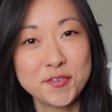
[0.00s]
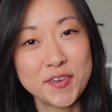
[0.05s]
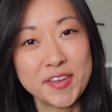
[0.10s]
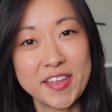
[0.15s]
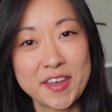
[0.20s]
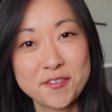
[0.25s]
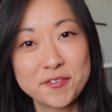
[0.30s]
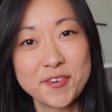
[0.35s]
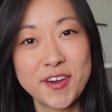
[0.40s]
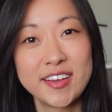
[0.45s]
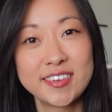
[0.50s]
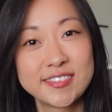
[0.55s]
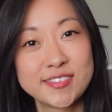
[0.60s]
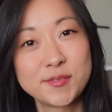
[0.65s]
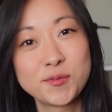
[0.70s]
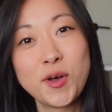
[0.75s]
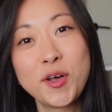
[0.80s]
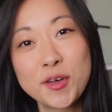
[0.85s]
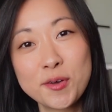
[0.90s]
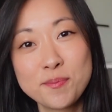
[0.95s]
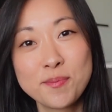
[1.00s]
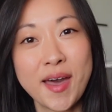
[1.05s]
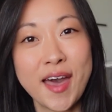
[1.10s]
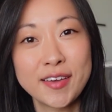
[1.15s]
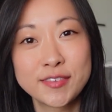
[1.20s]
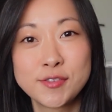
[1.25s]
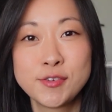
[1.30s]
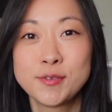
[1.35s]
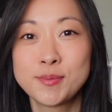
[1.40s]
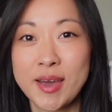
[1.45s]
feline friends and welcome
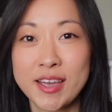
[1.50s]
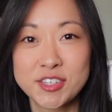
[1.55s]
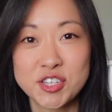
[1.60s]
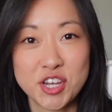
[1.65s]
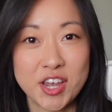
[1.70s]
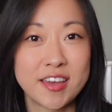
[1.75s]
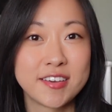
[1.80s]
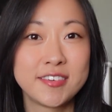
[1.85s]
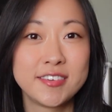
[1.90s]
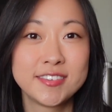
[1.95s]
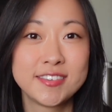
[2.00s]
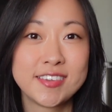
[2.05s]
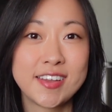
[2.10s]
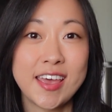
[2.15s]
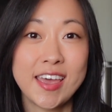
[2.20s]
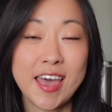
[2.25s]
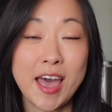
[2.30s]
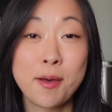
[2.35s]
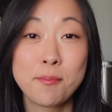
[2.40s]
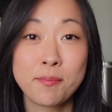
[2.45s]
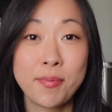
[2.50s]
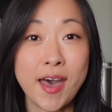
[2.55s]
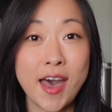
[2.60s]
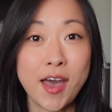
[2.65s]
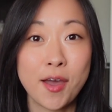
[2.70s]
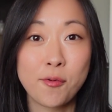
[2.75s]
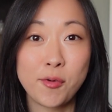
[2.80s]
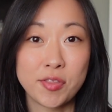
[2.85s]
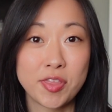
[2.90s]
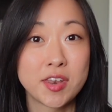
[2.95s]
back to my channel. Today I'm
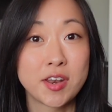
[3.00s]
back with